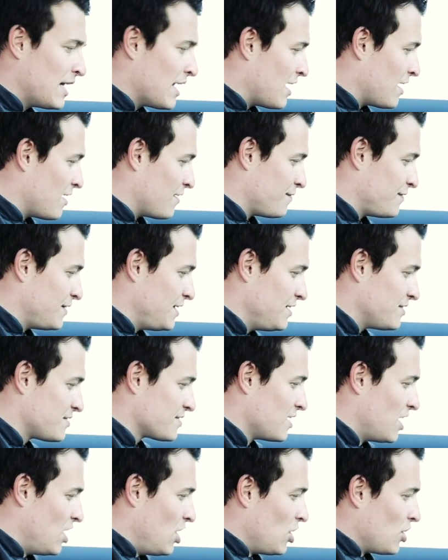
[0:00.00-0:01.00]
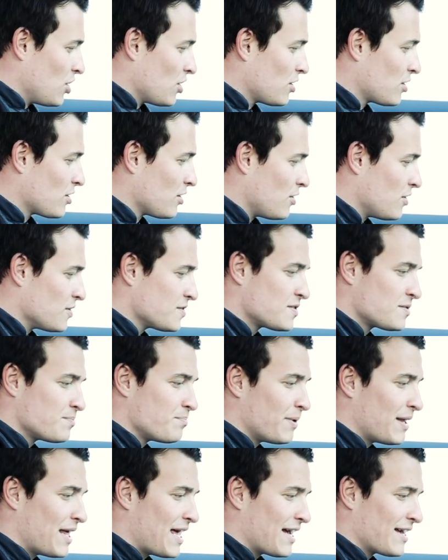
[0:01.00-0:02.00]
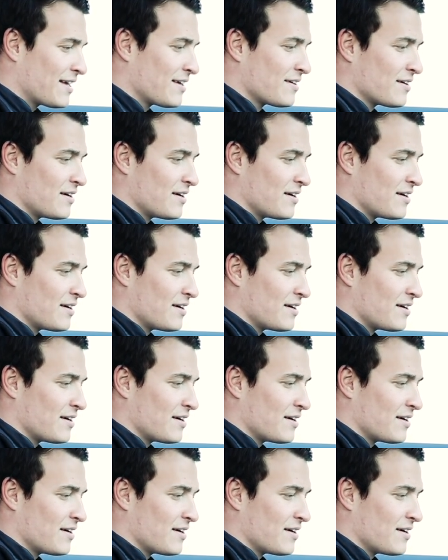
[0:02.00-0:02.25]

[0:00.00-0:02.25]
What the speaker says: have these gloss black